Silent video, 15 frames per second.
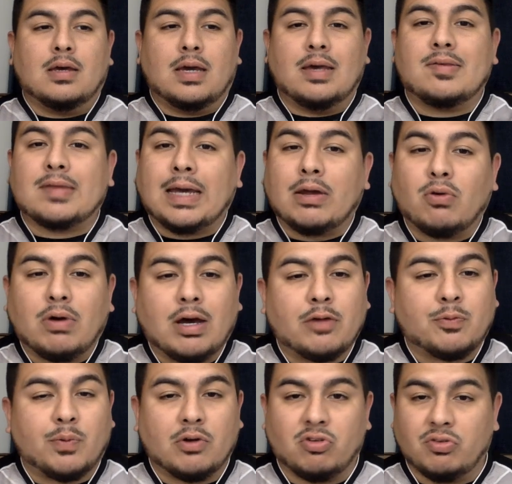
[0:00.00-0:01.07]
his title
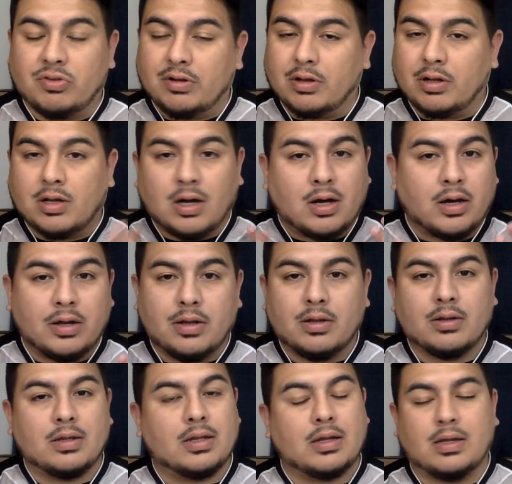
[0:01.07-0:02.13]
aspirations are gone.
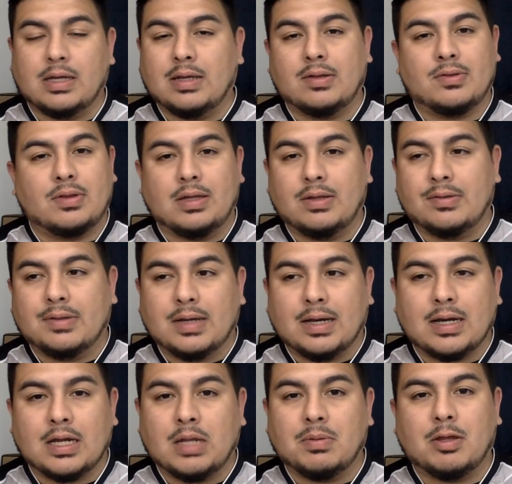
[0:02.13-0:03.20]
He's
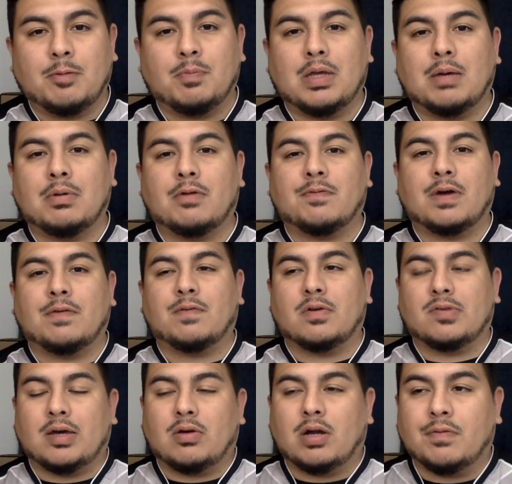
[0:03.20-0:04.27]
not going to be able to fight for a
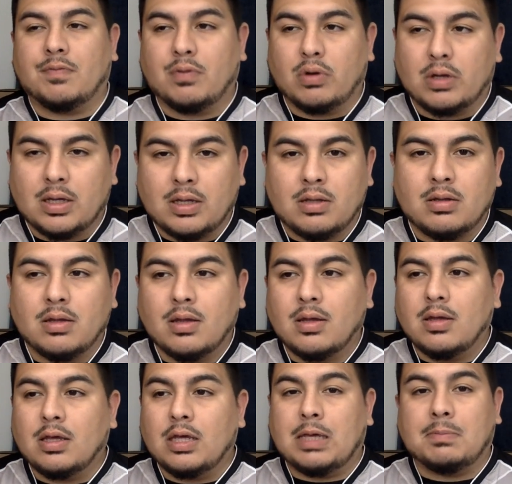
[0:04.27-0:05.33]
title ever again.
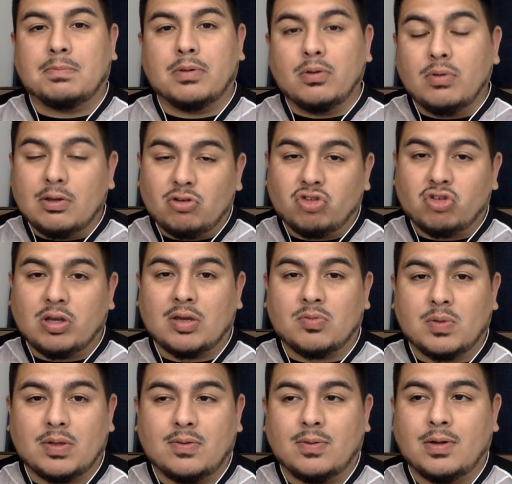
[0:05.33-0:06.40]
He blew his chance
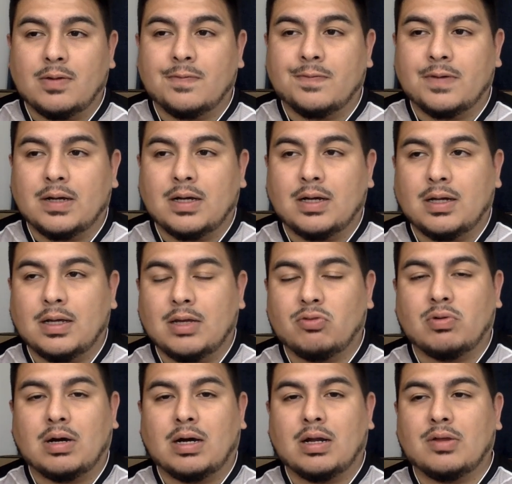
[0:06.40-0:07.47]
with Israel
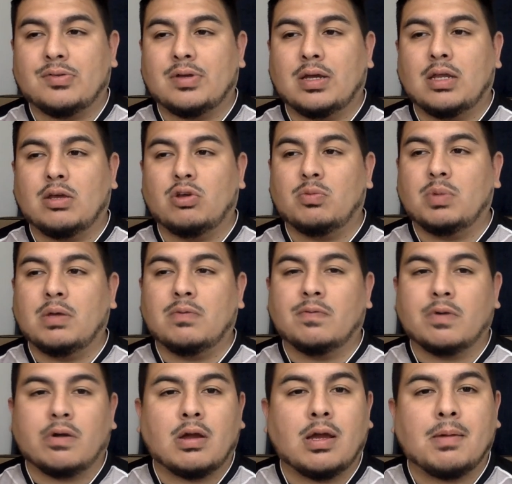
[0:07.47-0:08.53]
Adesanya. He was being
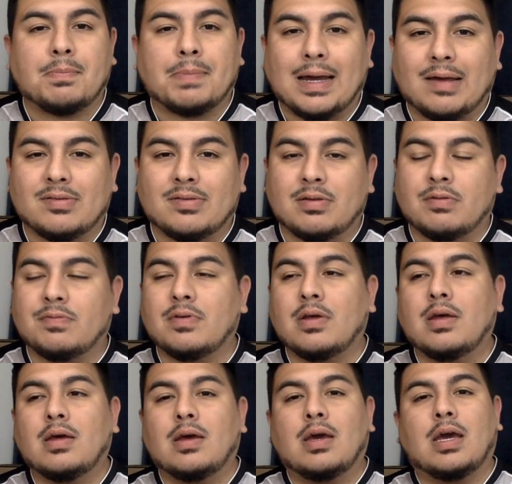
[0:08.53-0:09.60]
very passive
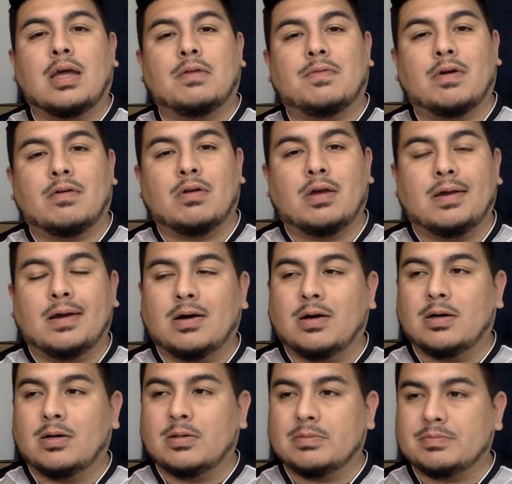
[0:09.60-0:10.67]
and very
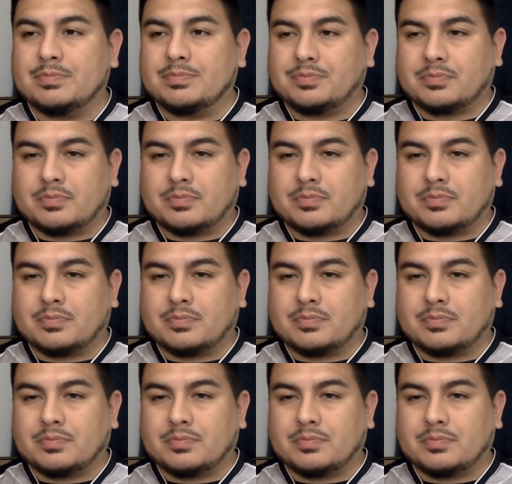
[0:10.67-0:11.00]
low